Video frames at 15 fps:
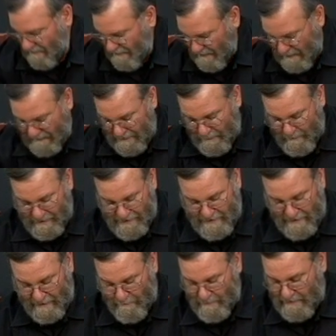and then we
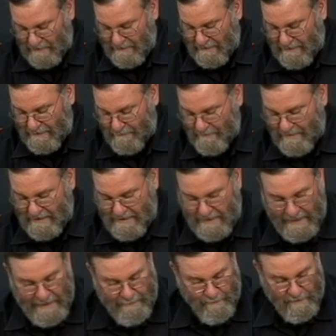start building up the
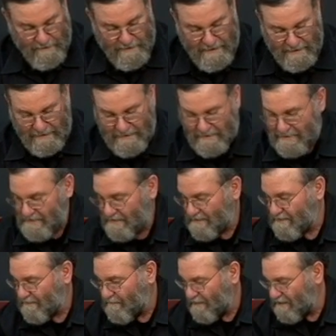tapered
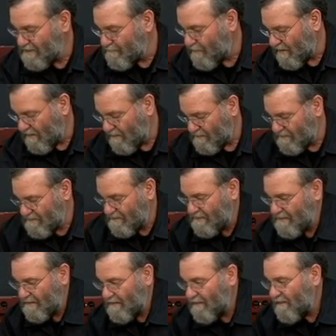thicknesses of these parts
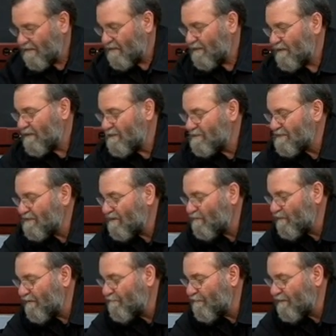until
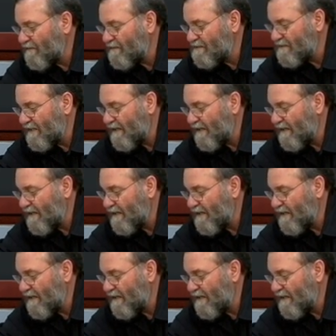we fill this